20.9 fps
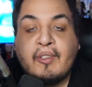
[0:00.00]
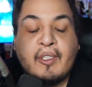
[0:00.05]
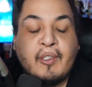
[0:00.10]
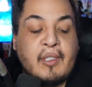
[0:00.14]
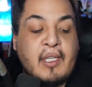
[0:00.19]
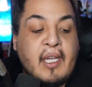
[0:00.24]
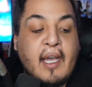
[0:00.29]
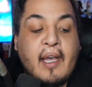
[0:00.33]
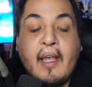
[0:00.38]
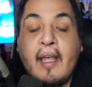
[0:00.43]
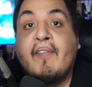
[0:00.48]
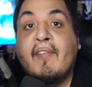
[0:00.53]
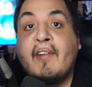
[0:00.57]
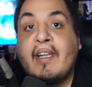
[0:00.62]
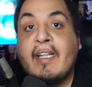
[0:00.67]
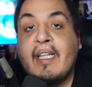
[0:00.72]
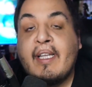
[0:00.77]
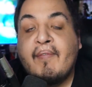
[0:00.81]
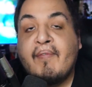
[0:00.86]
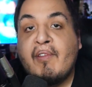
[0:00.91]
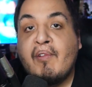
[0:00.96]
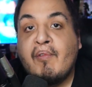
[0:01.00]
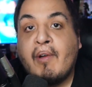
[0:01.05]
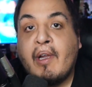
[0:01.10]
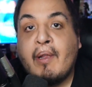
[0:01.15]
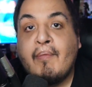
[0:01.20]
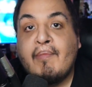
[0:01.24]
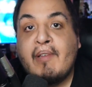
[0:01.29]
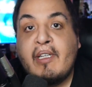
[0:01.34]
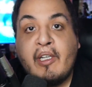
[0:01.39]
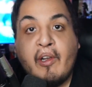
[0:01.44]
So yeah, definitely, if you
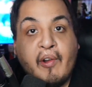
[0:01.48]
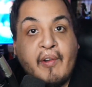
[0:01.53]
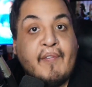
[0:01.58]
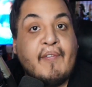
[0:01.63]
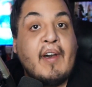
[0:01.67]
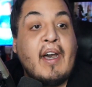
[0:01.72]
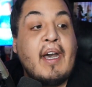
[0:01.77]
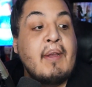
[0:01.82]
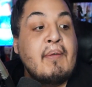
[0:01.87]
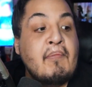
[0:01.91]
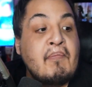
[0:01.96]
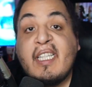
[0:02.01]
want to be notified,